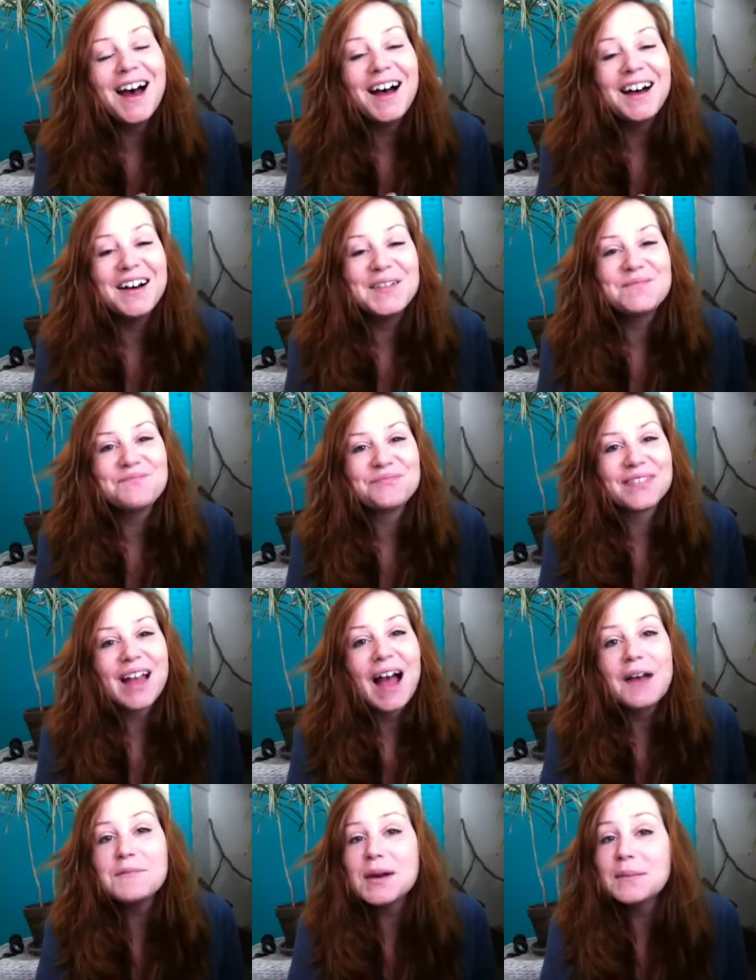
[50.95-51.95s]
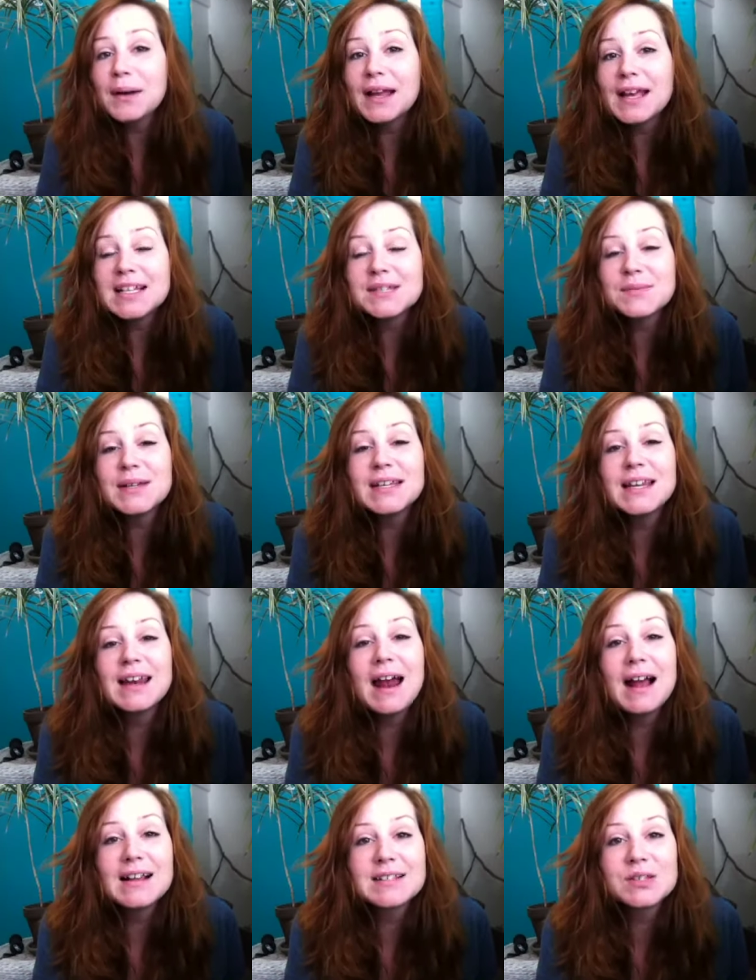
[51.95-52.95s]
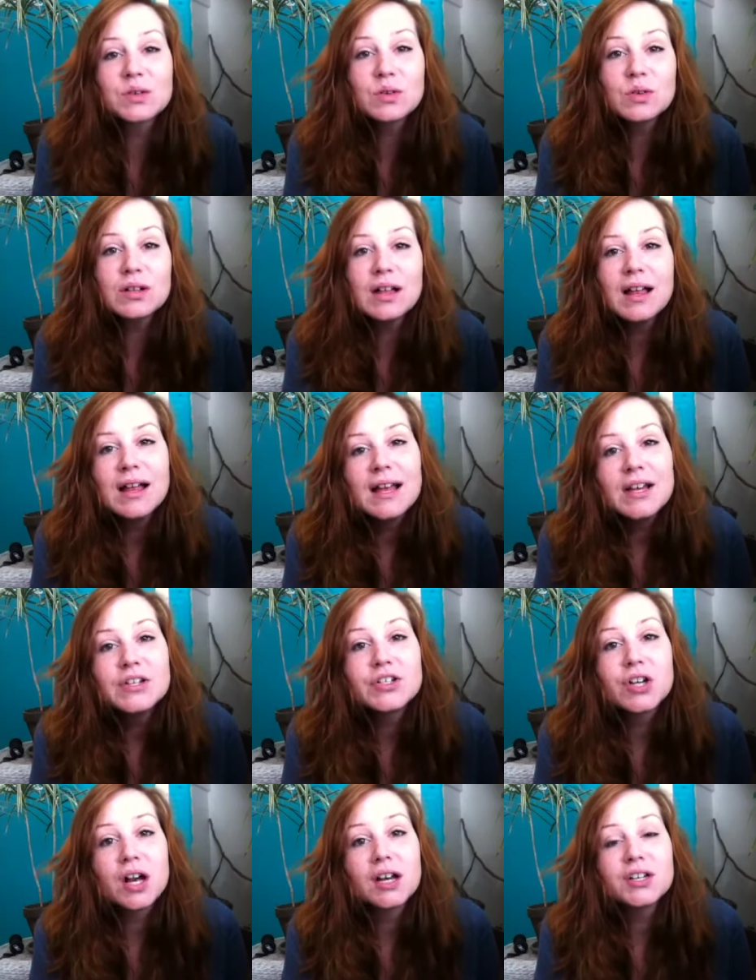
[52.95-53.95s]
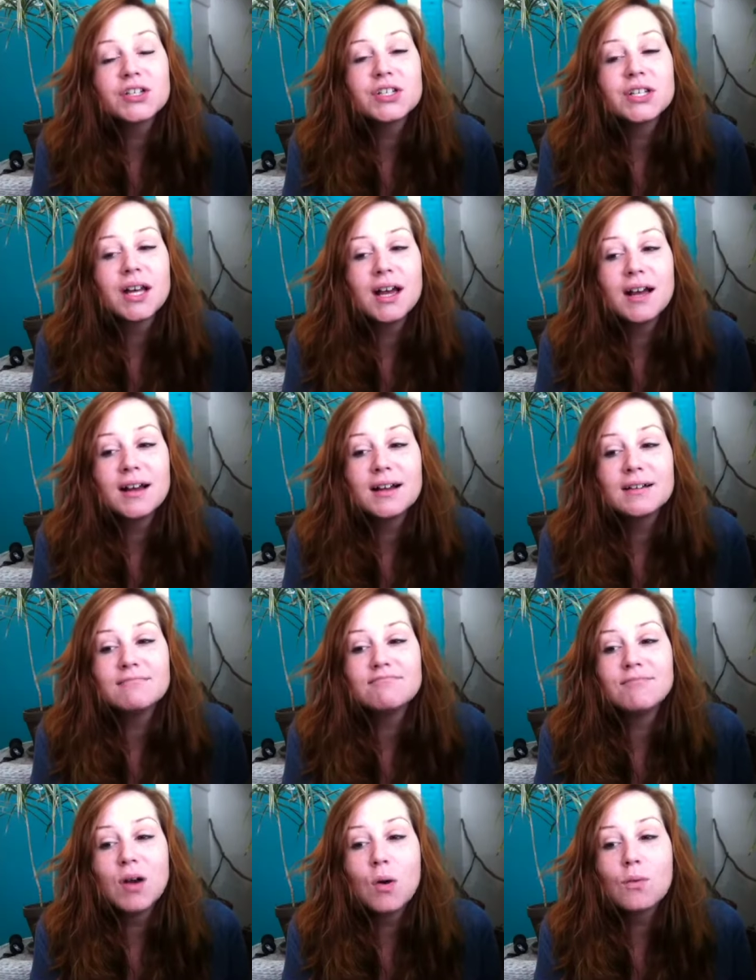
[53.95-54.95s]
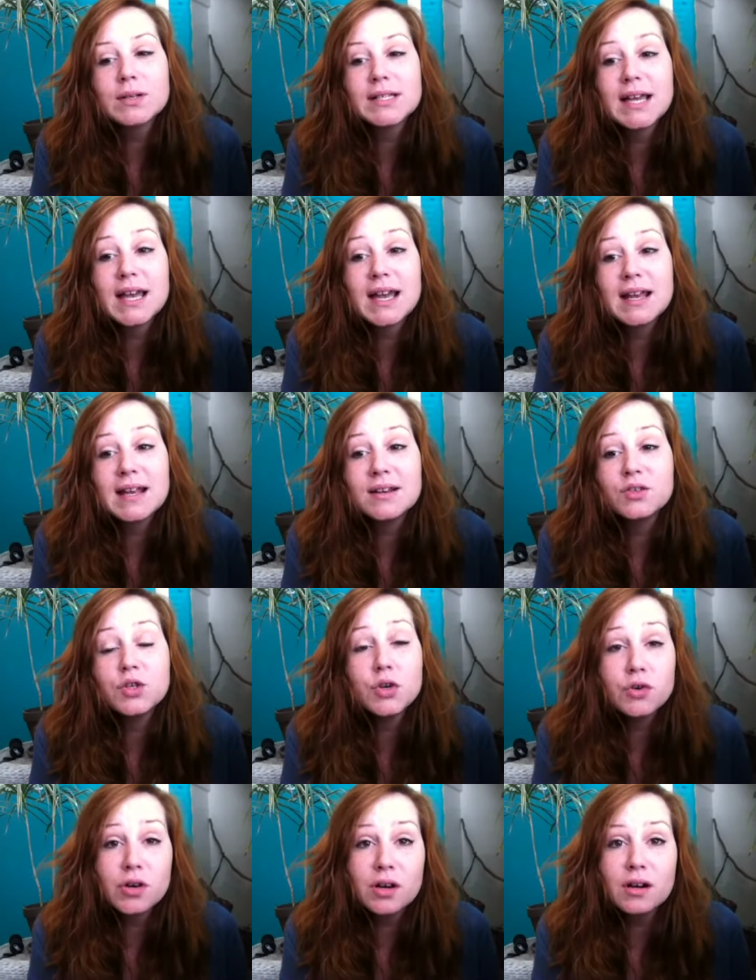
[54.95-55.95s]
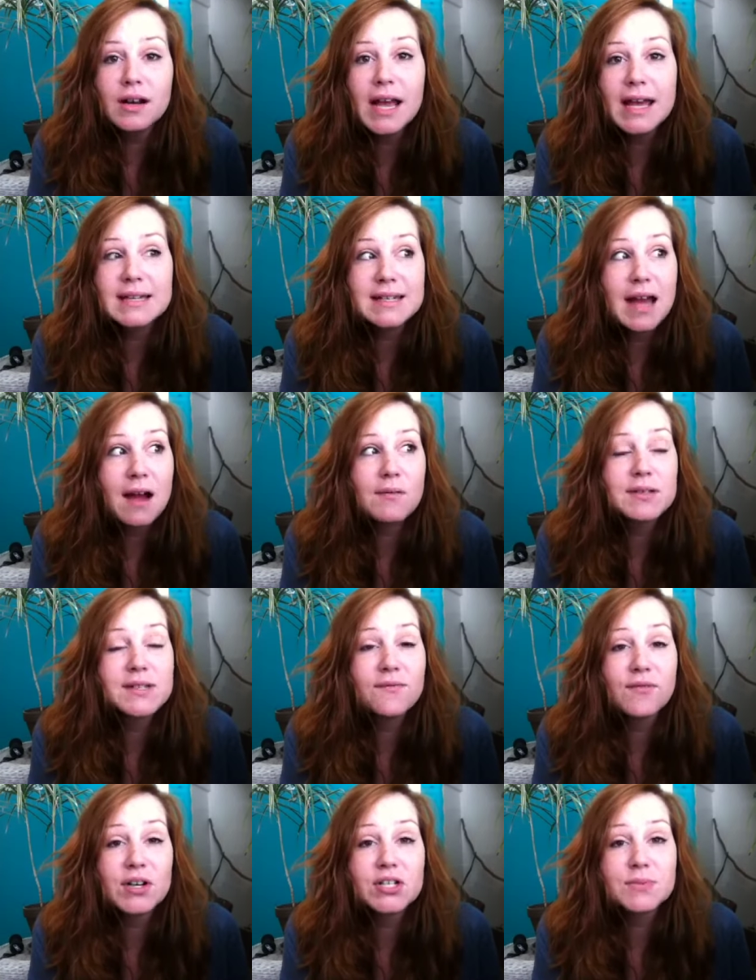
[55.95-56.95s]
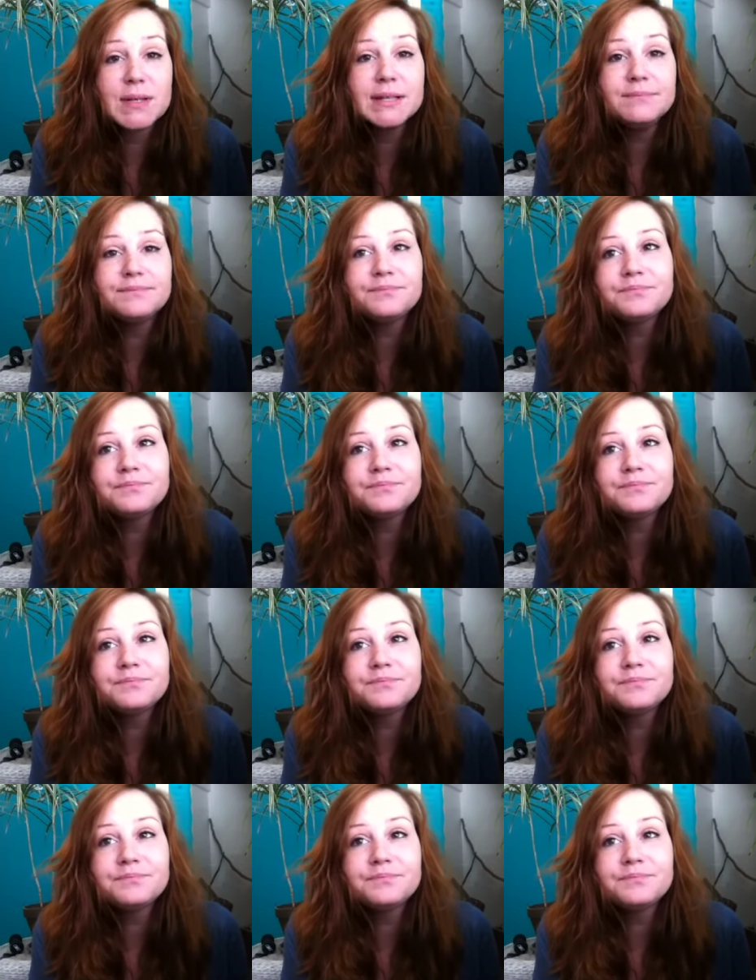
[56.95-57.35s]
Um, I met my husband in high school. Josh um, was a junior and I was a freshman